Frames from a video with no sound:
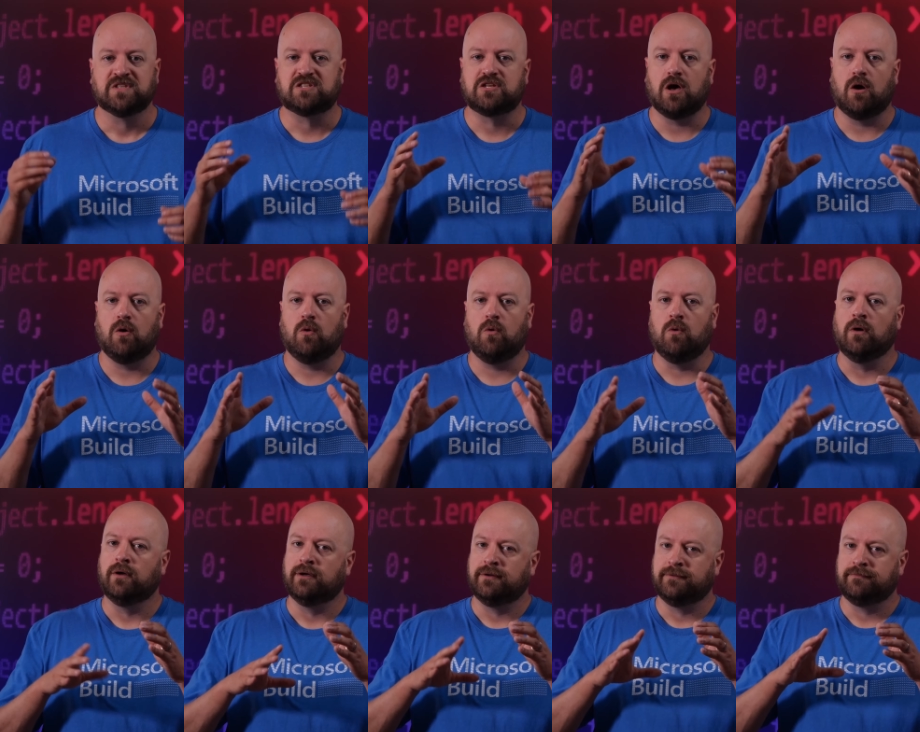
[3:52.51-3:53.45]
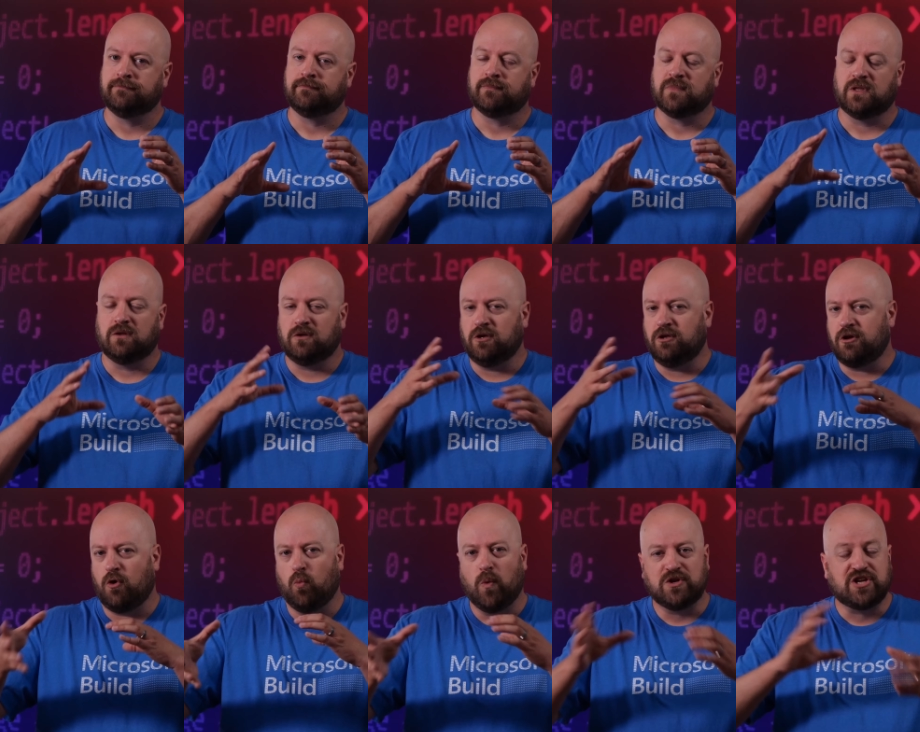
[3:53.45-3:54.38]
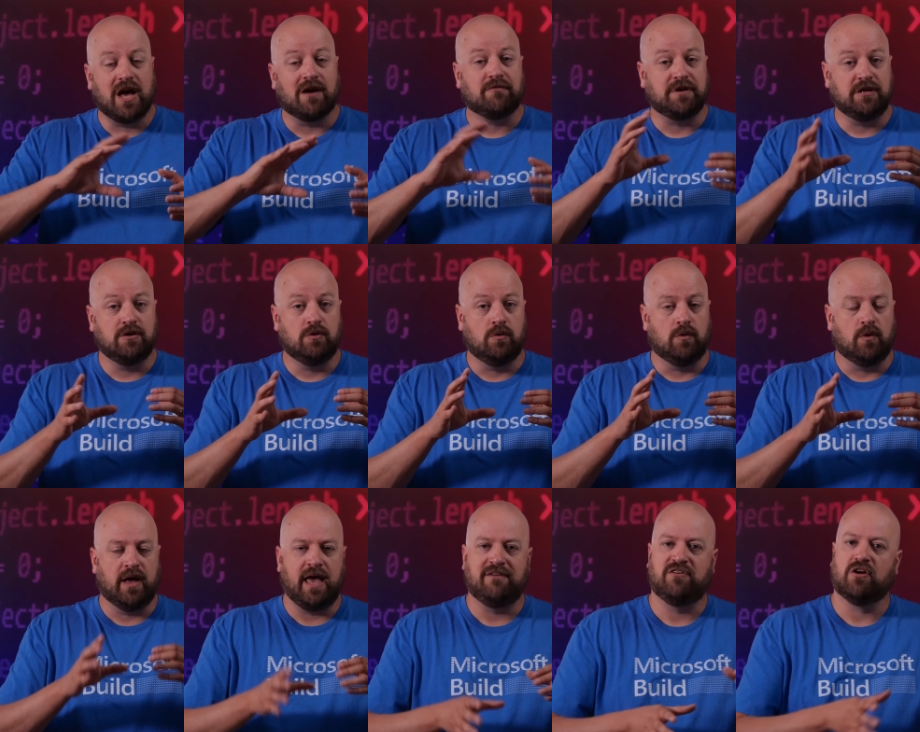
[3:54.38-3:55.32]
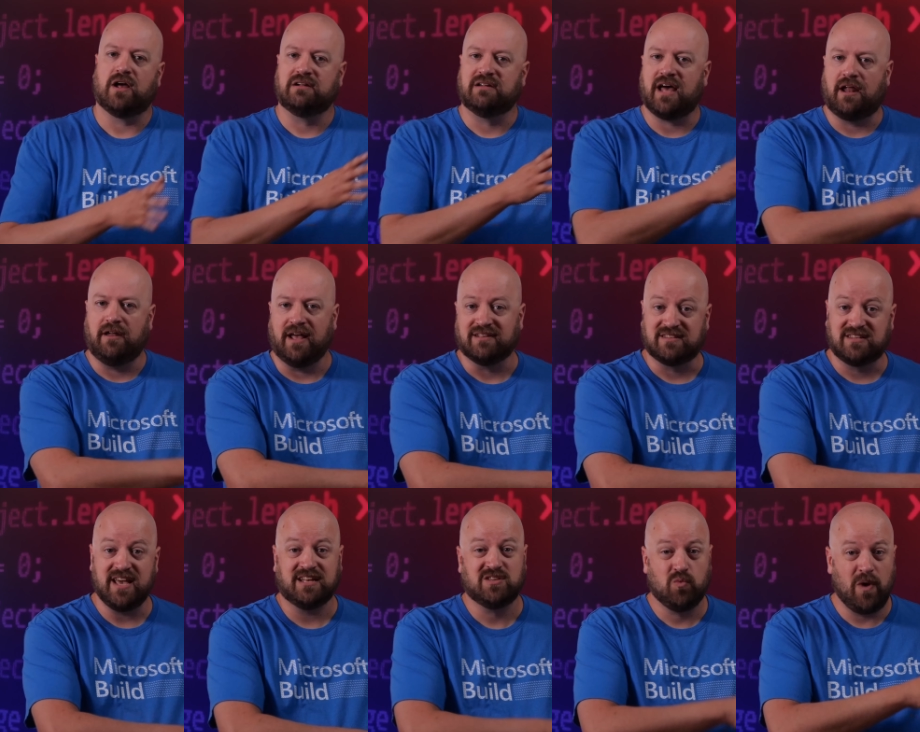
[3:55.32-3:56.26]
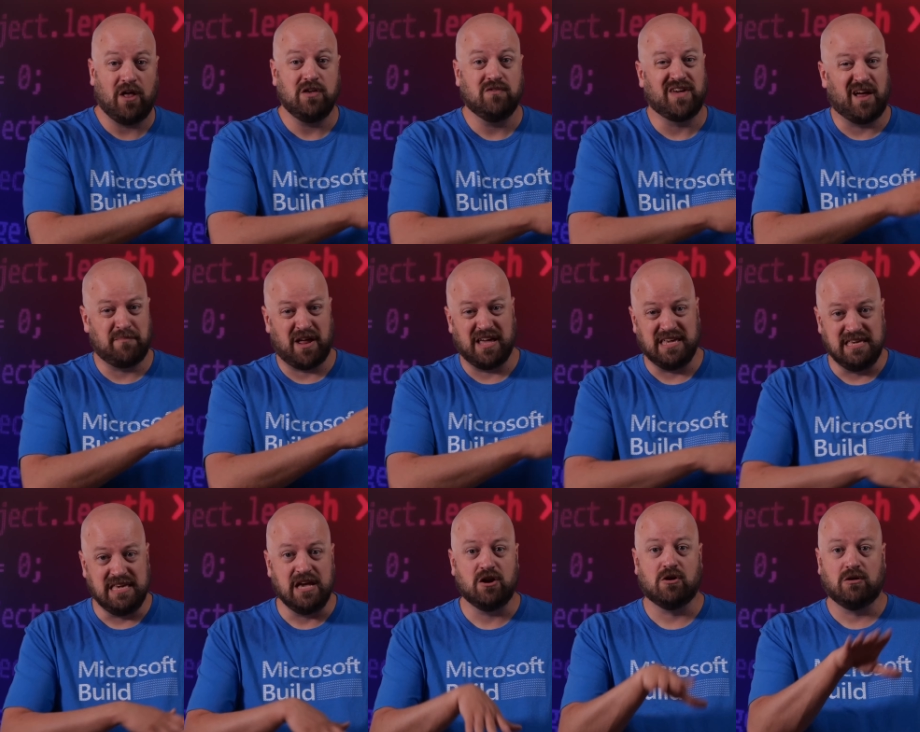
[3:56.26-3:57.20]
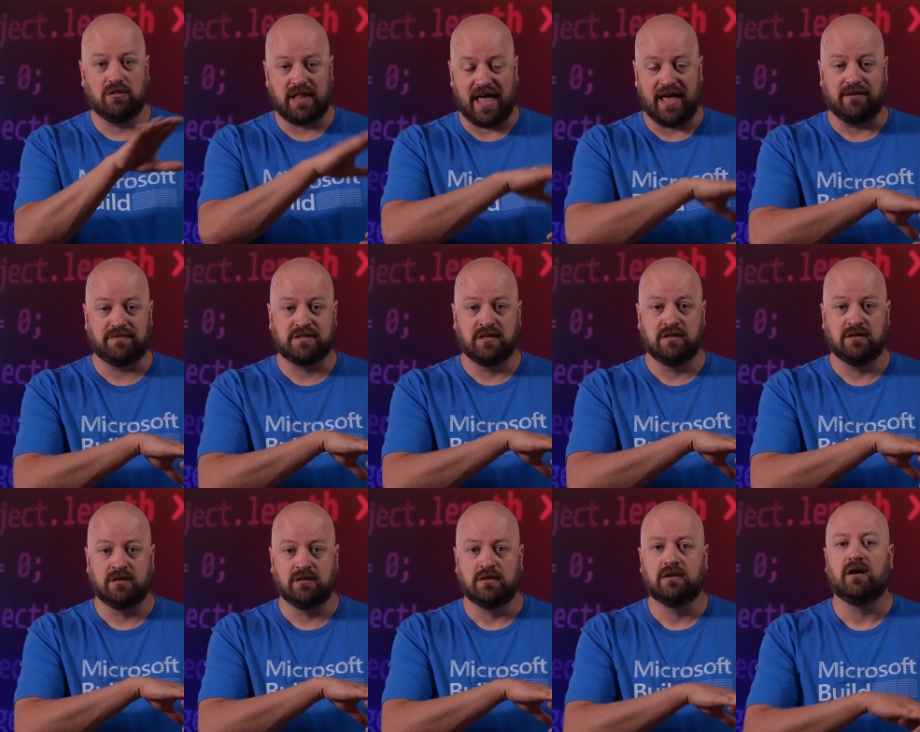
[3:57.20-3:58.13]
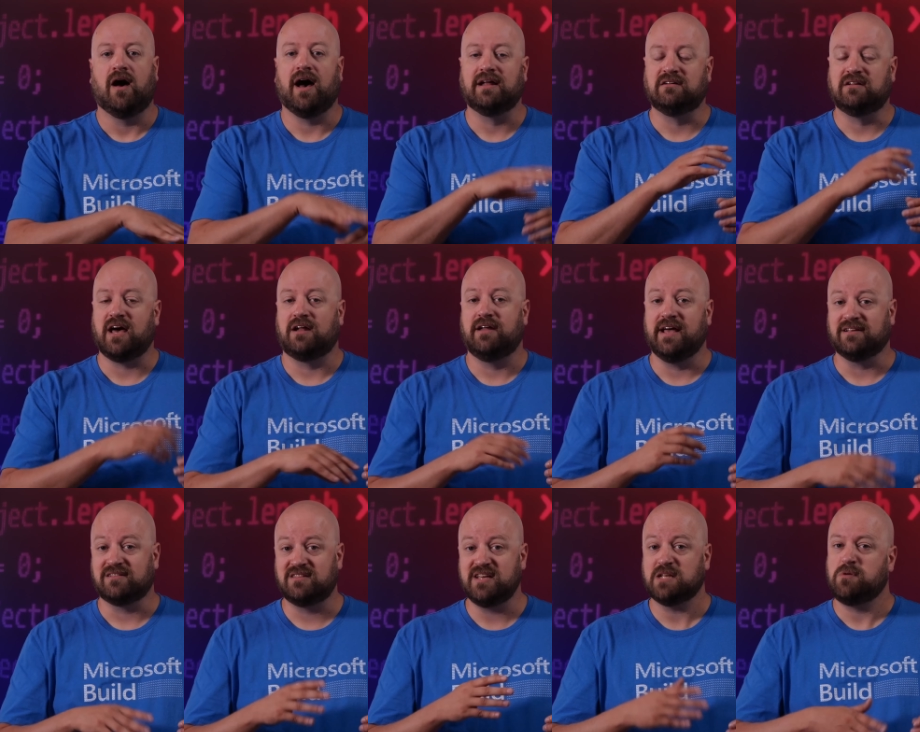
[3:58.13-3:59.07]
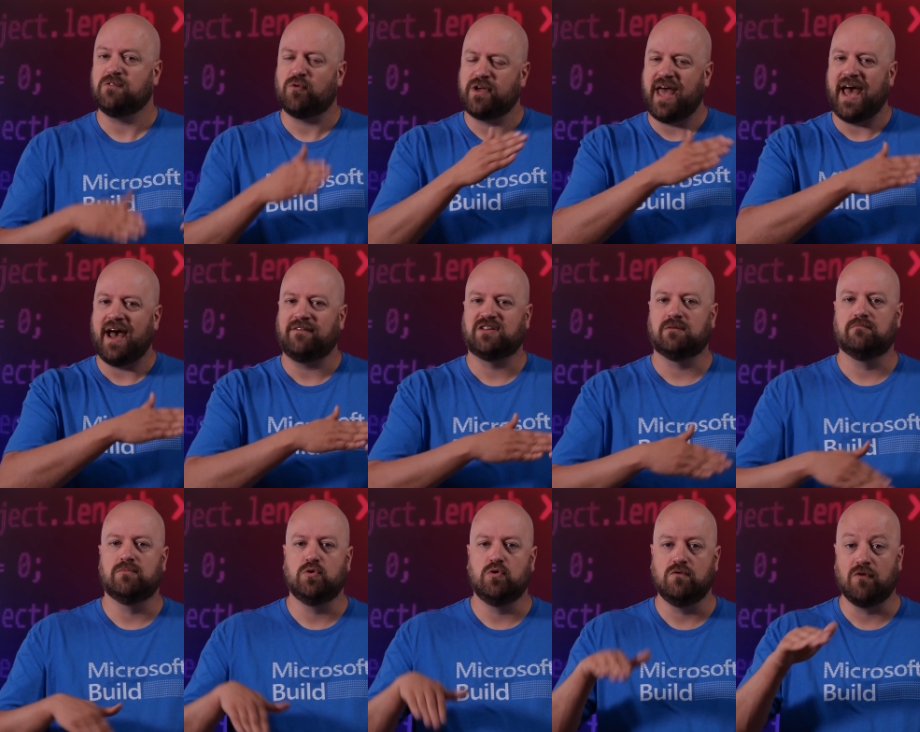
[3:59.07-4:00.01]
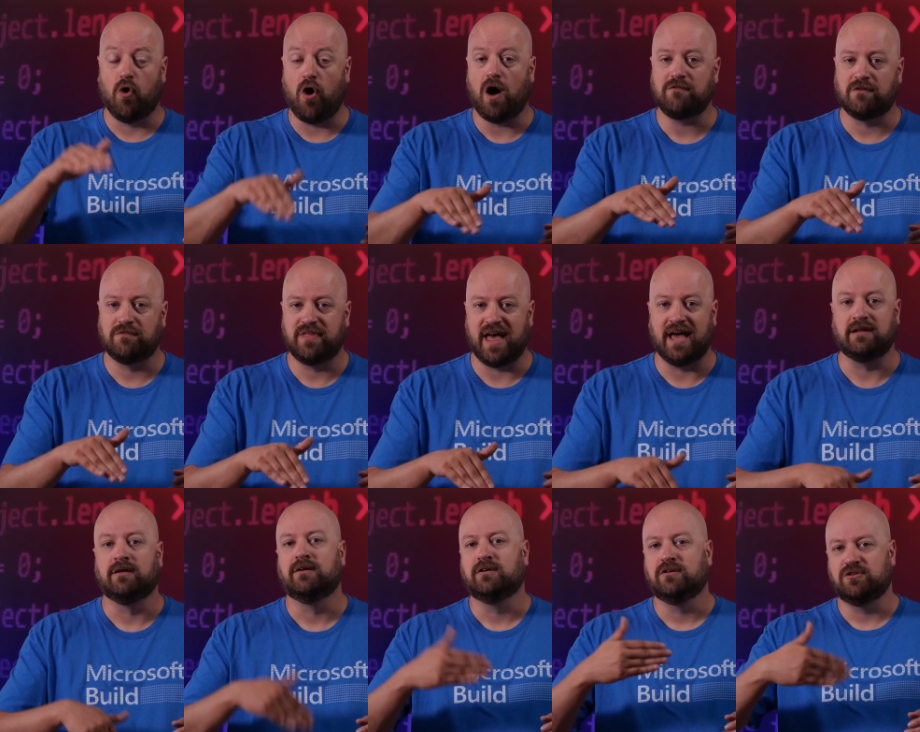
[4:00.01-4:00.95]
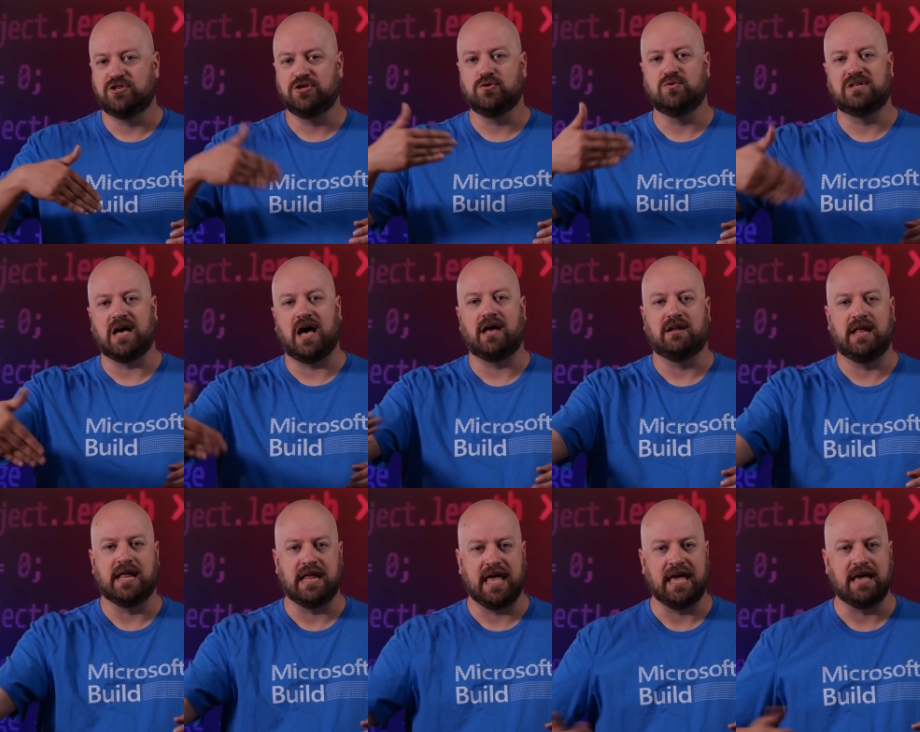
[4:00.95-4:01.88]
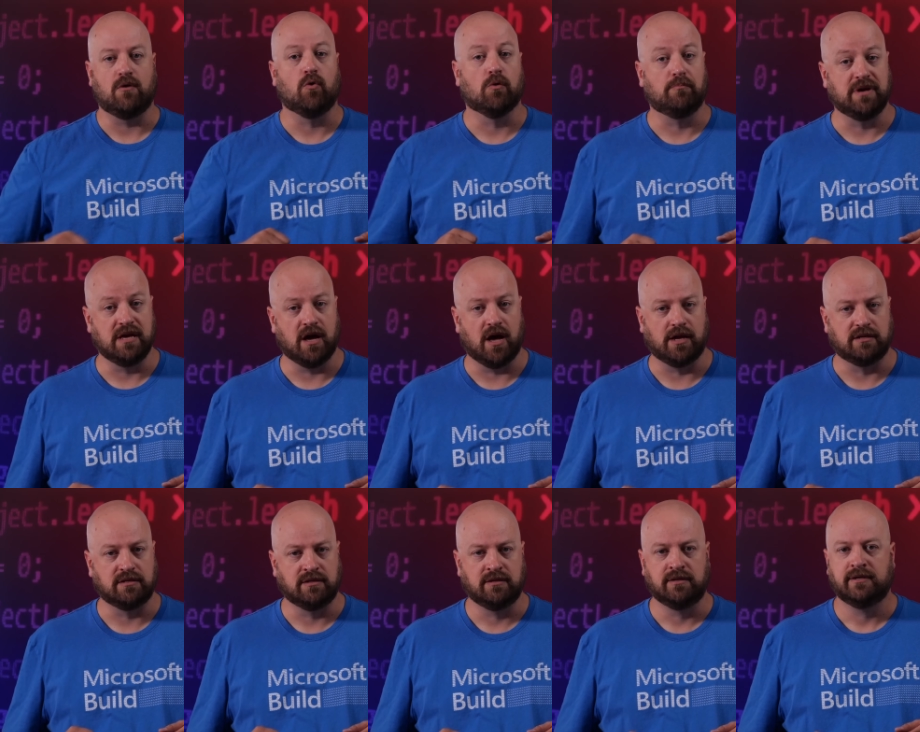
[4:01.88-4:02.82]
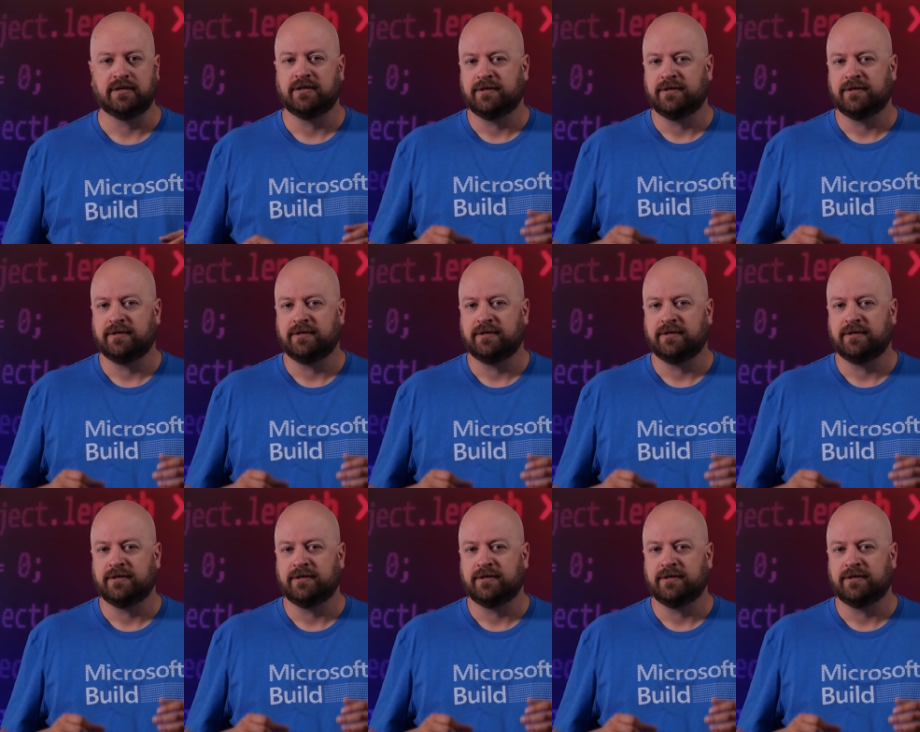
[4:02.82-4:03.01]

So, you know, whichever you, if you're on .NET 6, well, you've got about a year left on .NET 6 before you have to move off of that to .NET 8 or beyond.